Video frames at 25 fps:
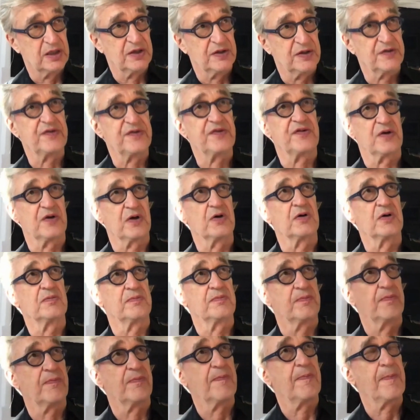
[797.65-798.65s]

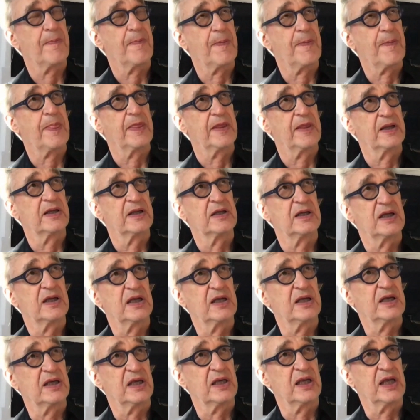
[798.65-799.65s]
So,
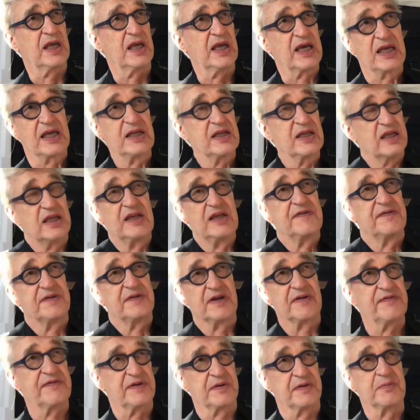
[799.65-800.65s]
and even
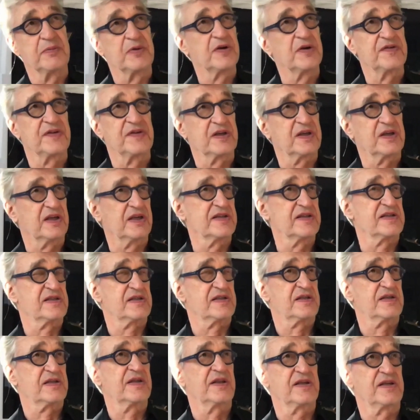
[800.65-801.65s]
if the music is